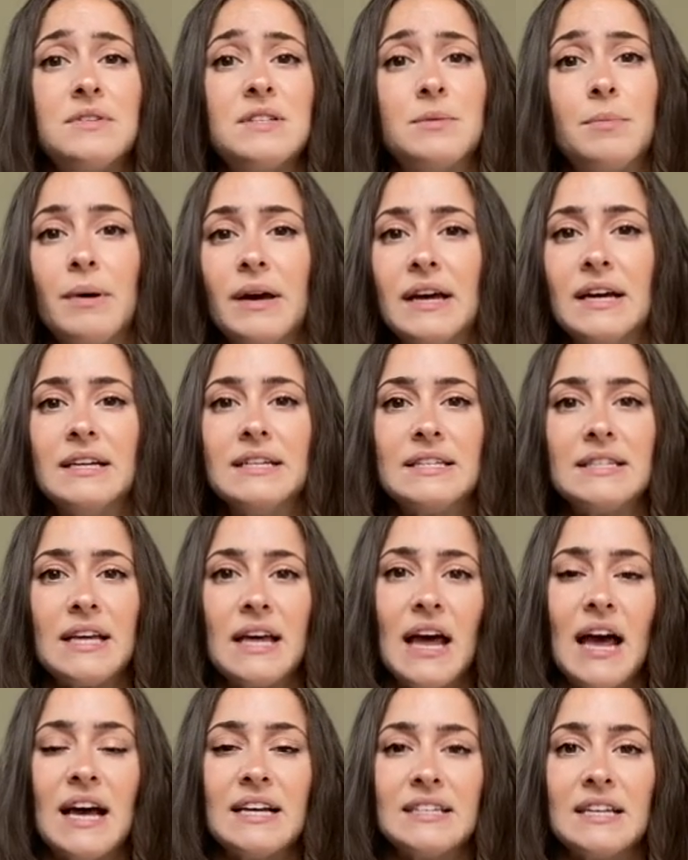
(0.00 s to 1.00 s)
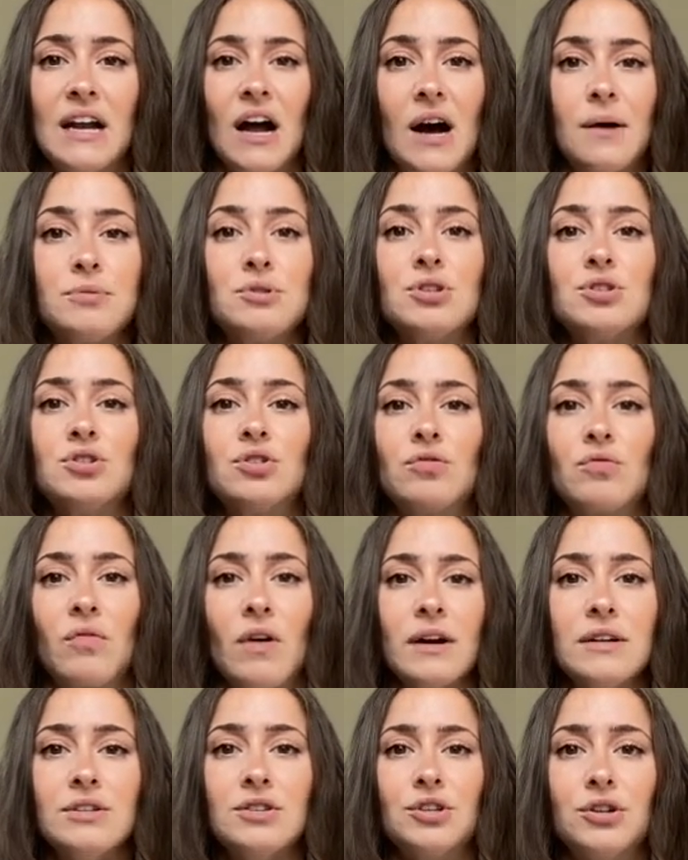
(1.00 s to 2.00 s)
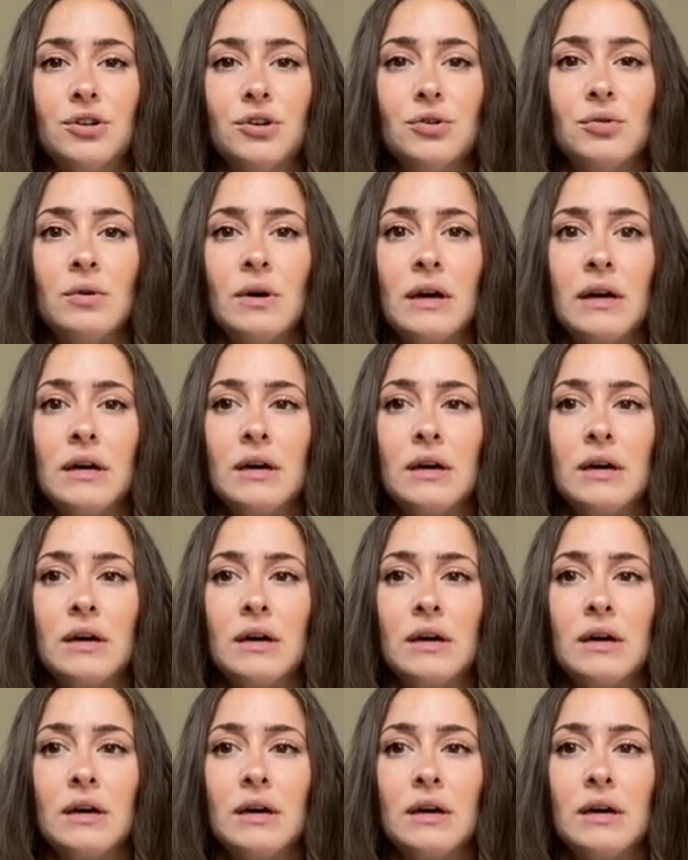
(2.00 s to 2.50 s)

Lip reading: space as an option to run to,